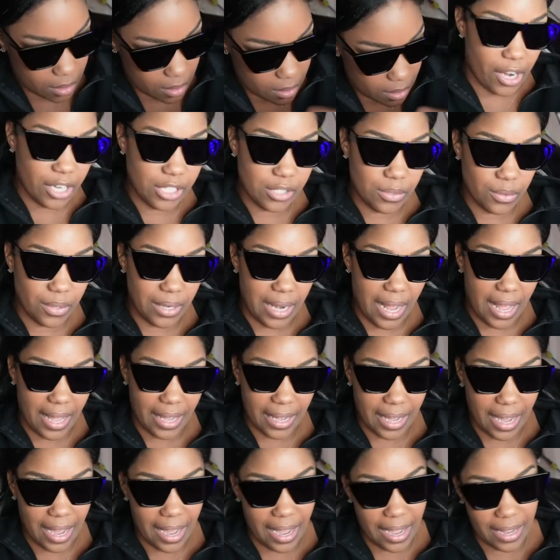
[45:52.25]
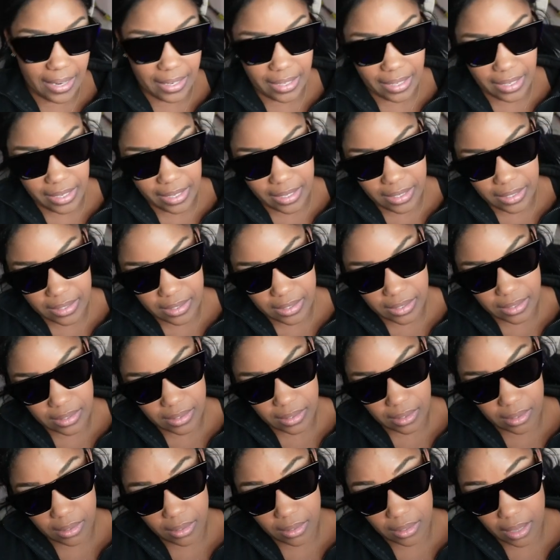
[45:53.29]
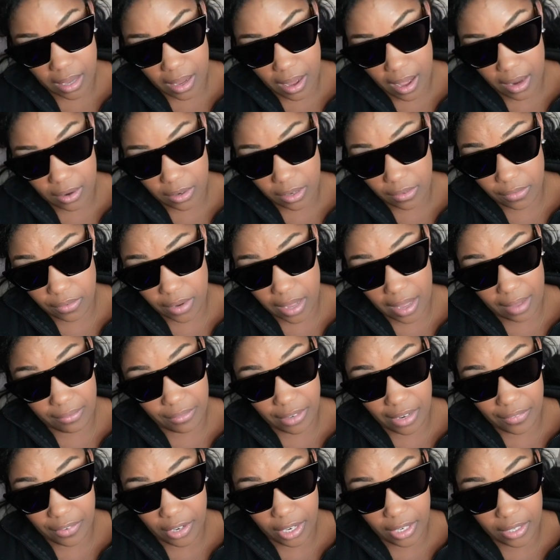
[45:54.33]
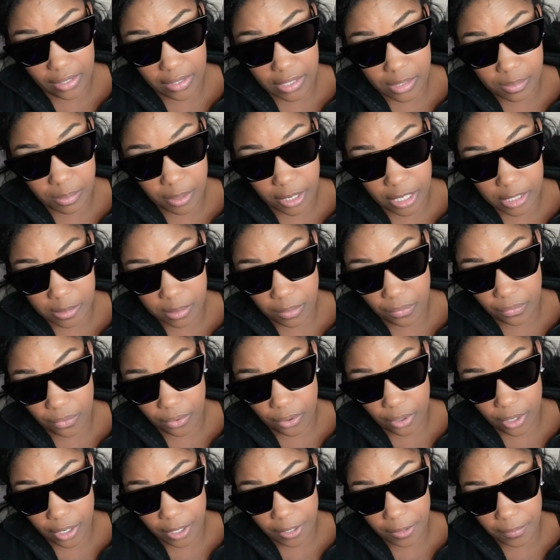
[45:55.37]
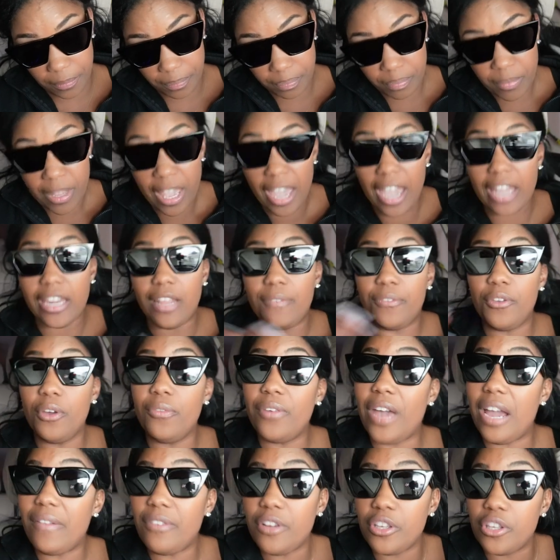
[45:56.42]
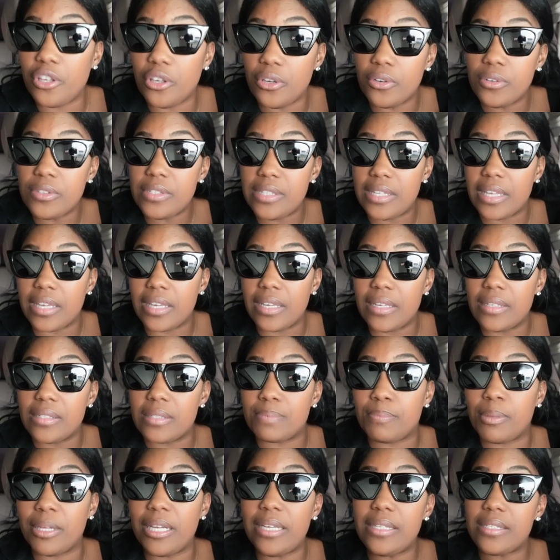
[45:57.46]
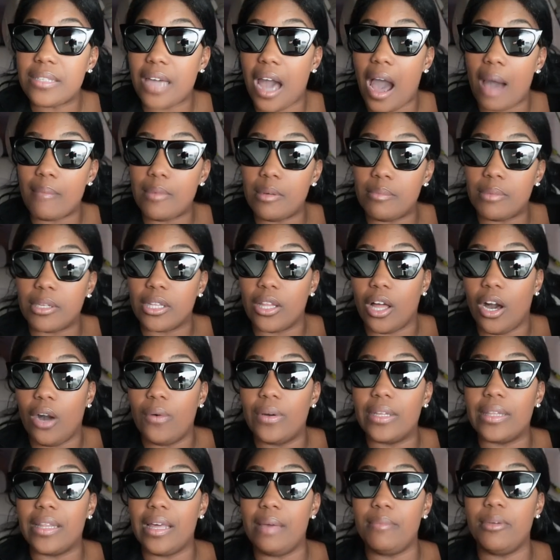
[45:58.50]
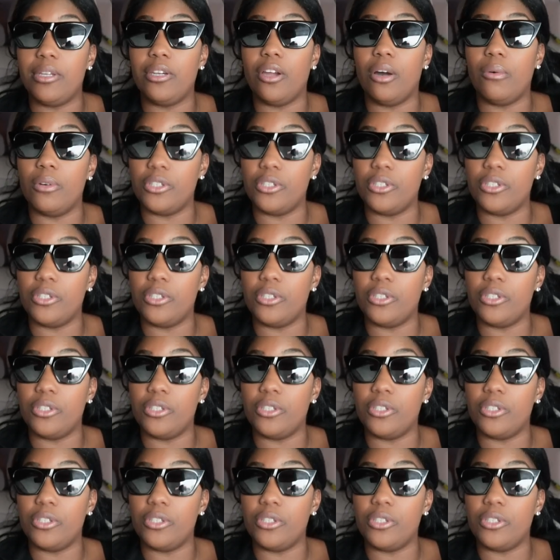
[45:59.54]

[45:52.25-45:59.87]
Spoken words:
First one I got is, y'all, I've never heard of these brands before. And if you've ever used these, please comment below and let me know